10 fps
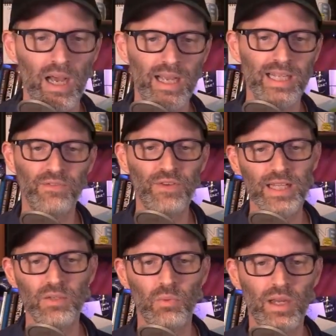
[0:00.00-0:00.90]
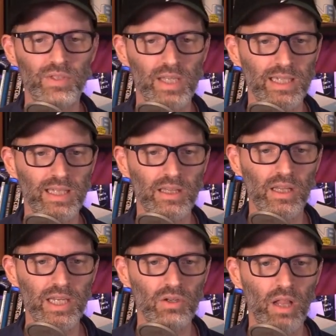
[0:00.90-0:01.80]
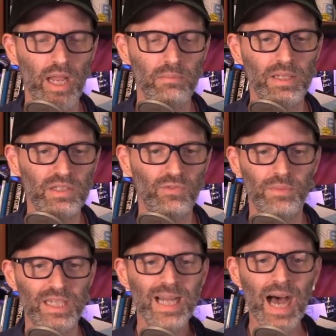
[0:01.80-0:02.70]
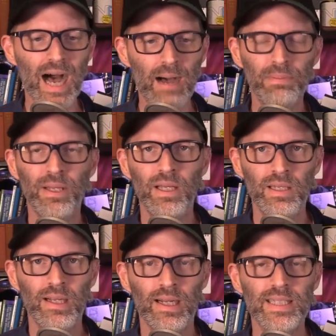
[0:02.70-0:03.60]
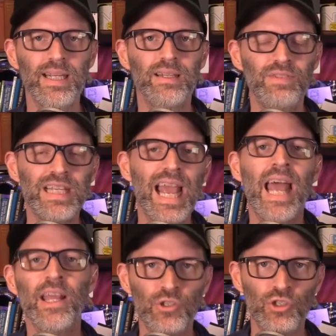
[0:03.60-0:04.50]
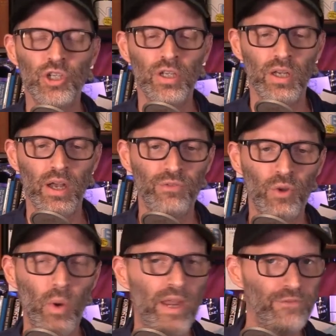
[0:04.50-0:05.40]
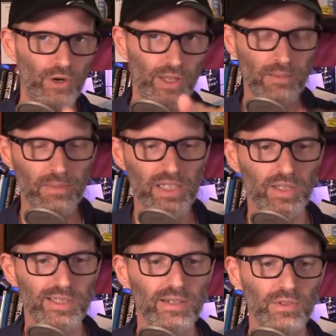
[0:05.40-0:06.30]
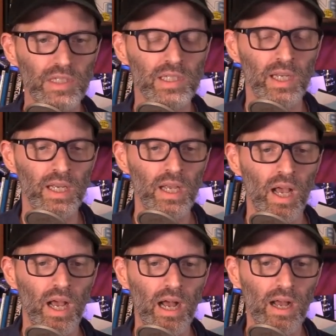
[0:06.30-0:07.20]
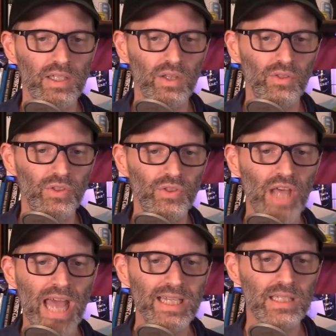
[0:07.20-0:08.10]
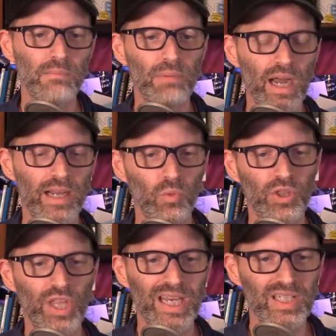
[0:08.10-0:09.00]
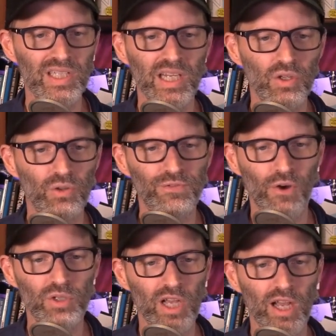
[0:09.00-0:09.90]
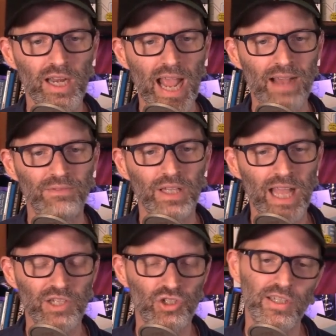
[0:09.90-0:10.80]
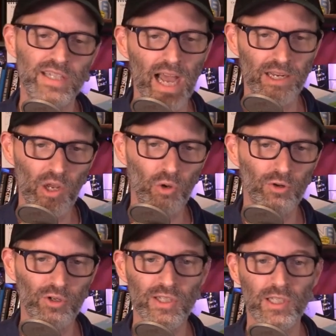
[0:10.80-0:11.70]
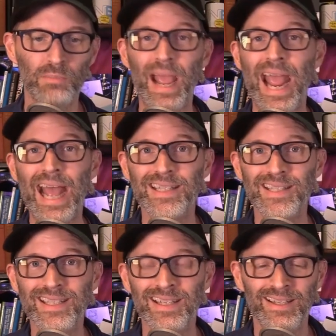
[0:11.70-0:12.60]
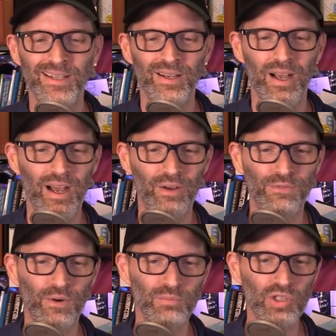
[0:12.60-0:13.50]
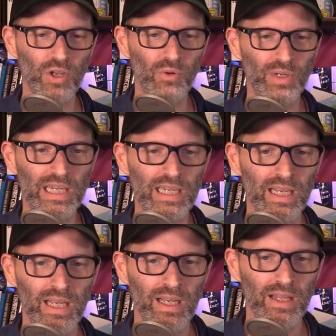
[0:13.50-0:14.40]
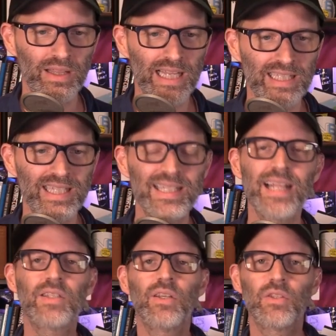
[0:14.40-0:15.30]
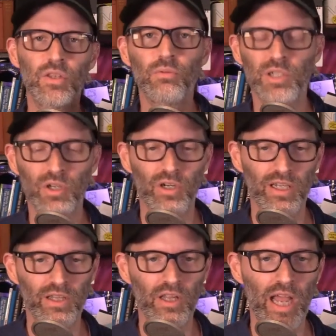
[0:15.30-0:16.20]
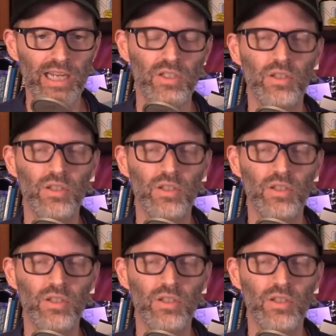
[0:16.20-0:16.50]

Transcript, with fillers: Uh, it's a fancy way of saying that the laser light emits from the top instead of the edge of the wafer, and that makes all the difference. Uh, that is combined with a single photon avalanche diode or SPADS uh, from Sony that senses the returning of the light.